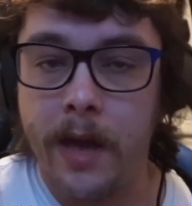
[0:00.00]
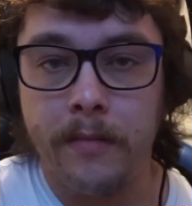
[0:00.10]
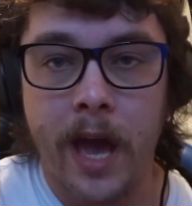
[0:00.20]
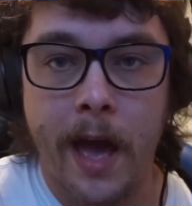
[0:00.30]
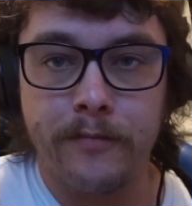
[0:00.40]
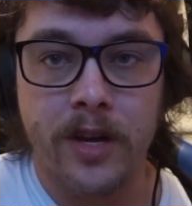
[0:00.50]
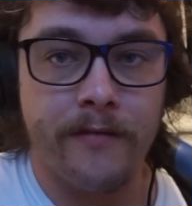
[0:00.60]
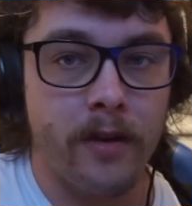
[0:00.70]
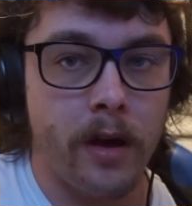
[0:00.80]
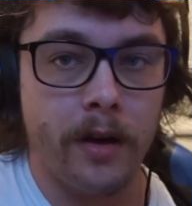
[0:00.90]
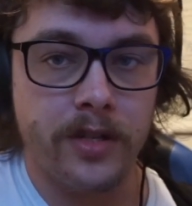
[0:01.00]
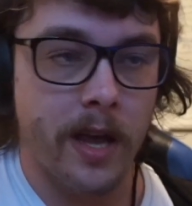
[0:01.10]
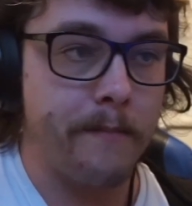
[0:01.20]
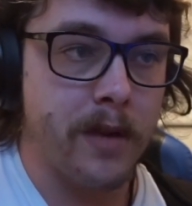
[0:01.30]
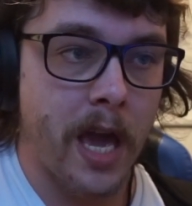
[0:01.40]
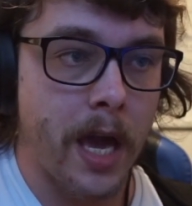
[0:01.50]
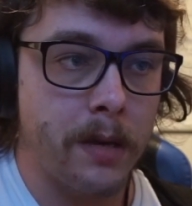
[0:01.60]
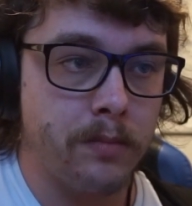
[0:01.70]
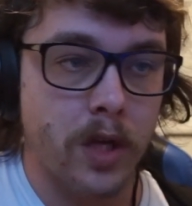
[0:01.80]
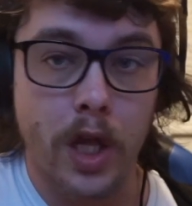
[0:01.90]
capture for some
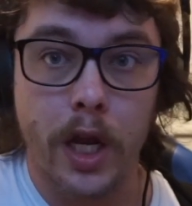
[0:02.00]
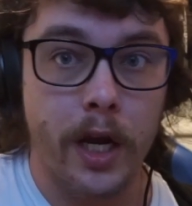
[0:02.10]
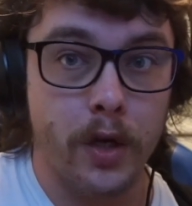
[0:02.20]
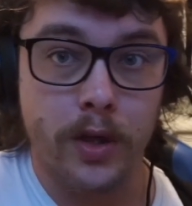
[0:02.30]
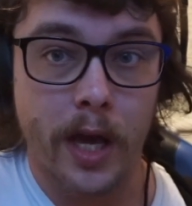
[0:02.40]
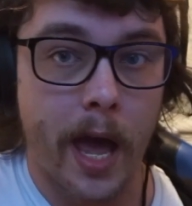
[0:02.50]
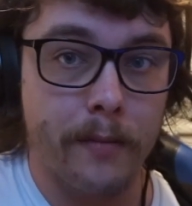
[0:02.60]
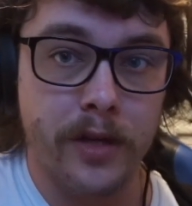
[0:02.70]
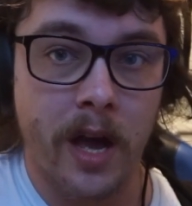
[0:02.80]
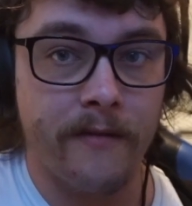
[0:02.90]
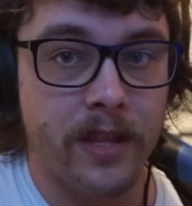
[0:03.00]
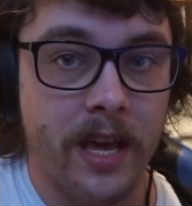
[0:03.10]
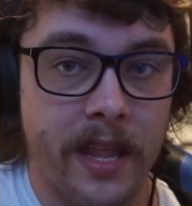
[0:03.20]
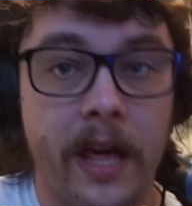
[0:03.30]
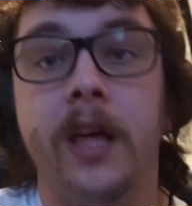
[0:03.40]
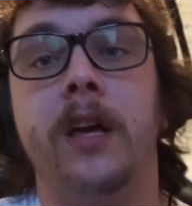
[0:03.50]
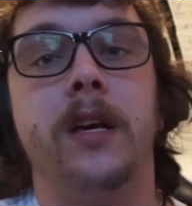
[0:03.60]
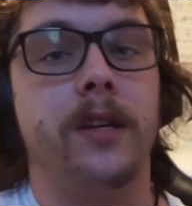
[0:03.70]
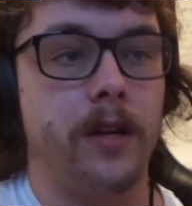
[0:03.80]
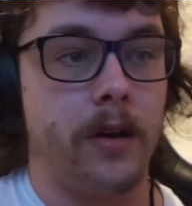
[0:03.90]
games, and then I use the capture card for the other.
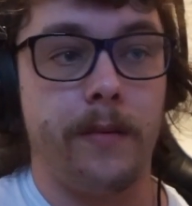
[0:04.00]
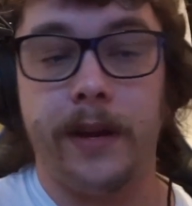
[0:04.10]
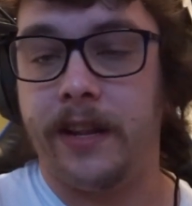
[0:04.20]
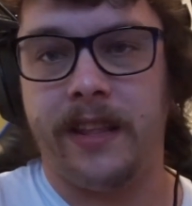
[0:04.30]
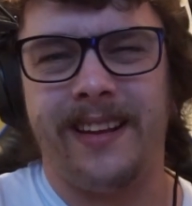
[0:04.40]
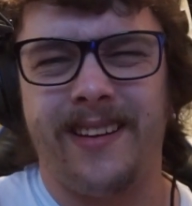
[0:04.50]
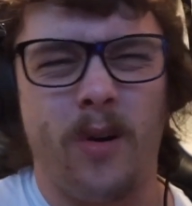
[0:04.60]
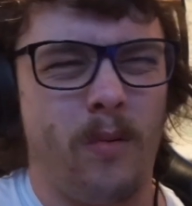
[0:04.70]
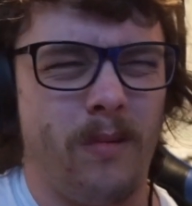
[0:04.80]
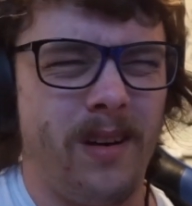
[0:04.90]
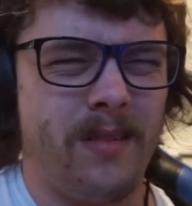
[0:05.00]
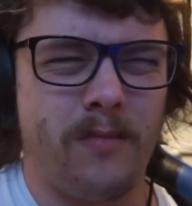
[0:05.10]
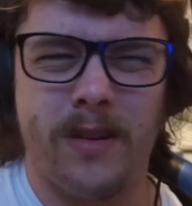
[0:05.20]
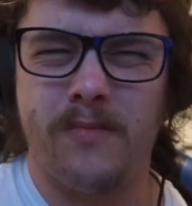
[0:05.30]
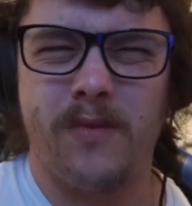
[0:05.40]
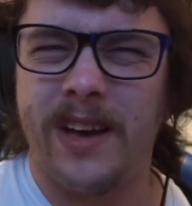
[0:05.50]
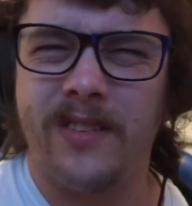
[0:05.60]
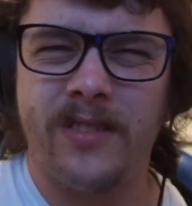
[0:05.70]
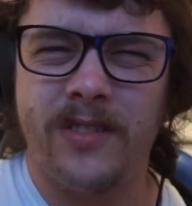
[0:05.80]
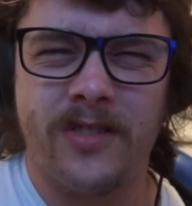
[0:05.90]
You know what I mean? And then they go, what? Why
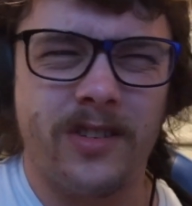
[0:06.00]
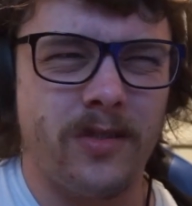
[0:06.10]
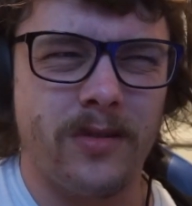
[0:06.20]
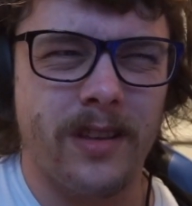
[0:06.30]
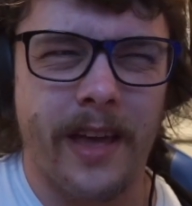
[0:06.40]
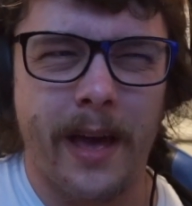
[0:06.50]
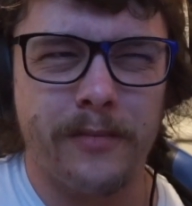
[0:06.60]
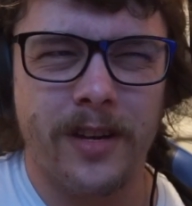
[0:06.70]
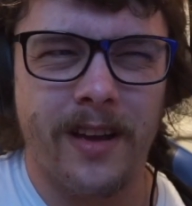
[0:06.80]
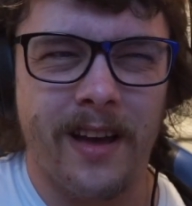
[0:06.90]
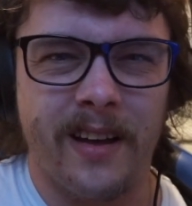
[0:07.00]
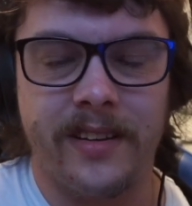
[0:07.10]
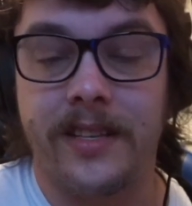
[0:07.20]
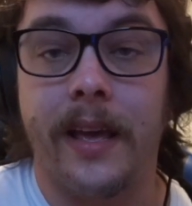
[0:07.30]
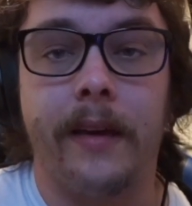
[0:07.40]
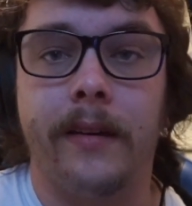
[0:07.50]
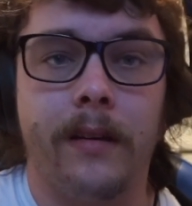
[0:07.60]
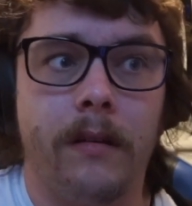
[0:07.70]
don't you just use the capture card? It's like,